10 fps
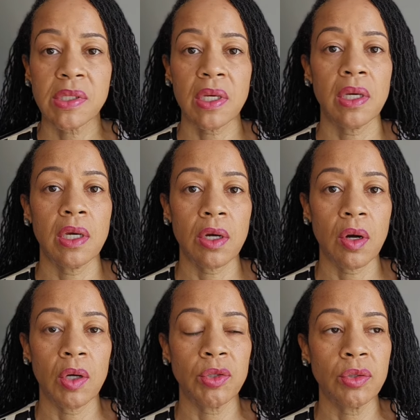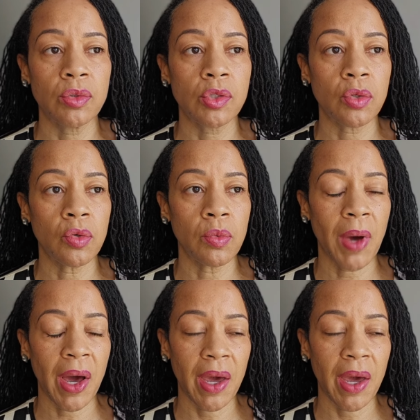seen here on YouTube,